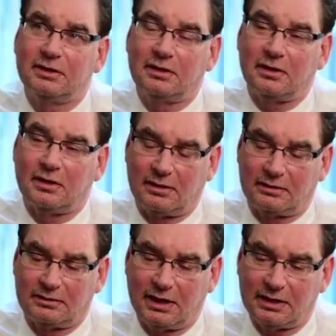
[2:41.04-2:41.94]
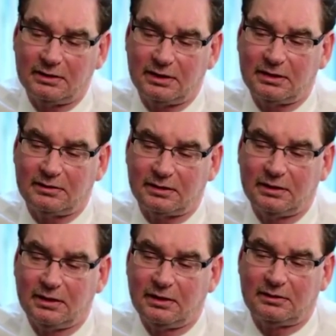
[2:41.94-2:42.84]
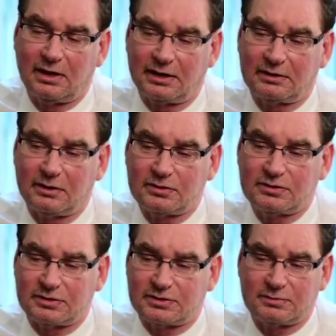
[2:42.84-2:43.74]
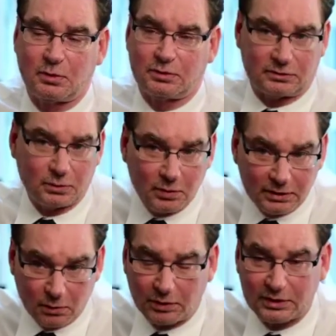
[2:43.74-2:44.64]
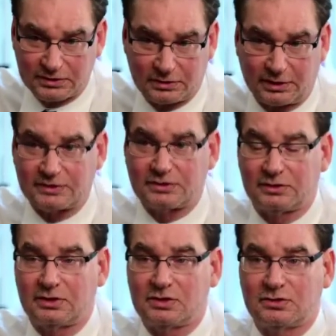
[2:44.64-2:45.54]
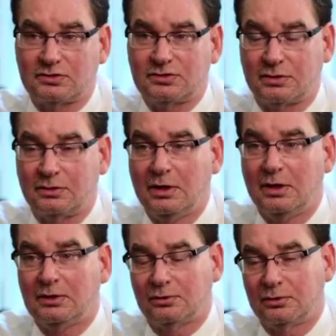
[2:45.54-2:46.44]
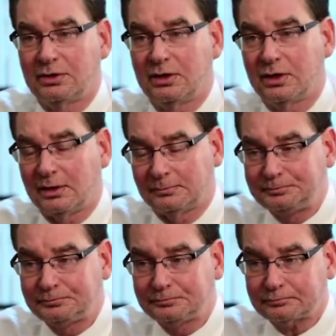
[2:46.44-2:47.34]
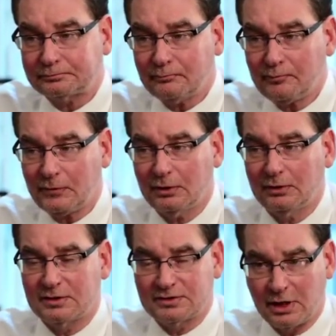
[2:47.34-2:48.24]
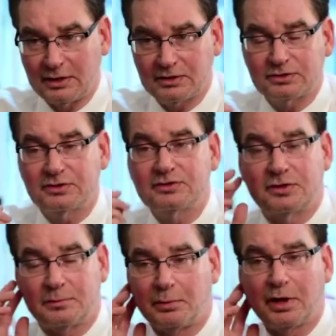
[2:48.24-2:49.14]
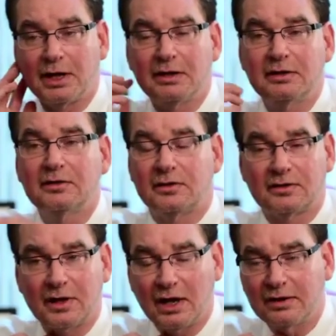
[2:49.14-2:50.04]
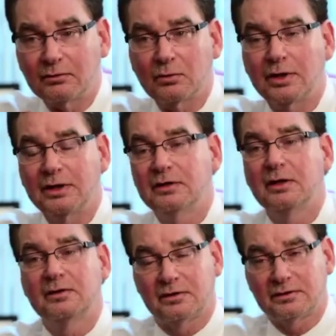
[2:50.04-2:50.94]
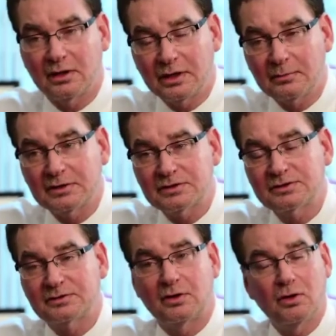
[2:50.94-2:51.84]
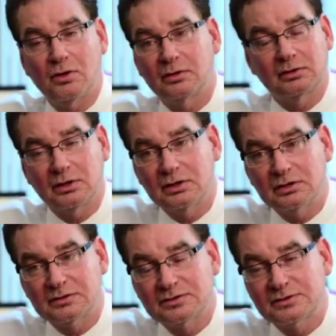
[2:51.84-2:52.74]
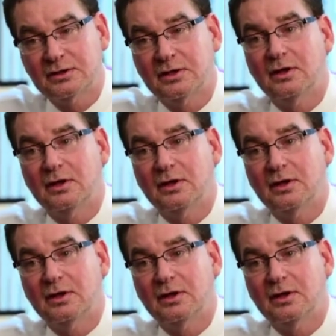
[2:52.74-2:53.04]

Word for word: a technique that diagnoses more than 20 organs, glands, and tissues, so you're looking at the sinuses, the brain, the thyroid, the thymus, the heart, lungs,